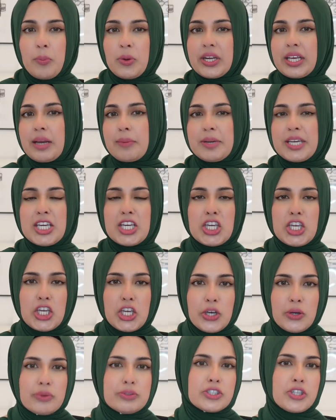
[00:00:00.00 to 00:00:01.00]
putting up a
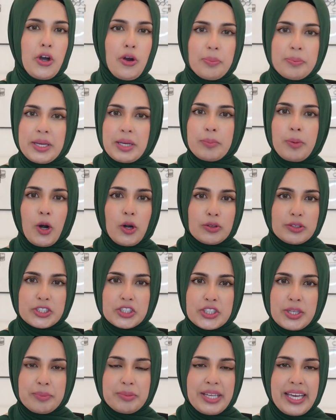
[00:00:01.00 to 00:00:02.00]
huge opening
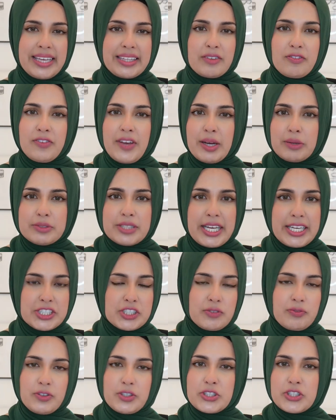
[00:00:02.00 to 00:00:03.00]
partnership, laying the
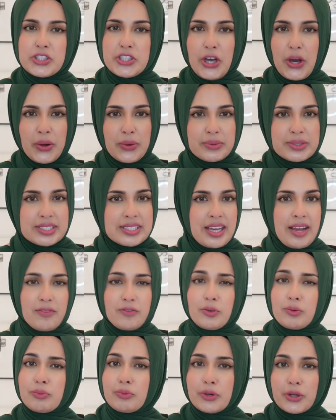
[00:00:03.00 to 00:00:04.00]
foundation for Stokes,
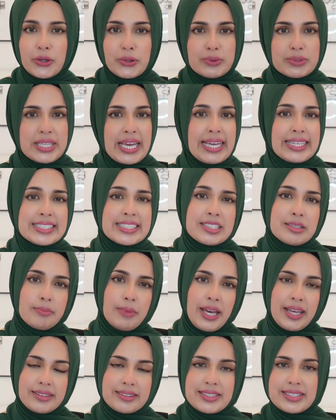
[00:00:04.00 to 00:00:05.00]
for Root, and
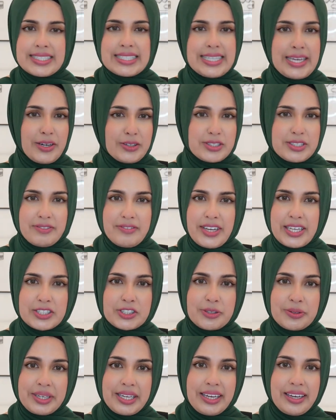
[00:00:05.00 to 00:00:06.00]
Smith to steer to
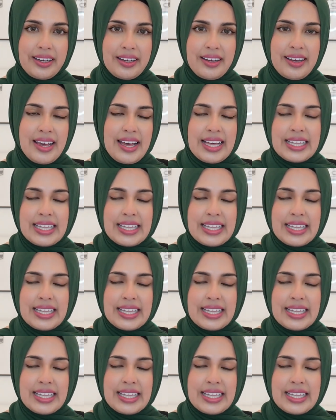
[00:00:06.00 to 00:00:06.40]
victory.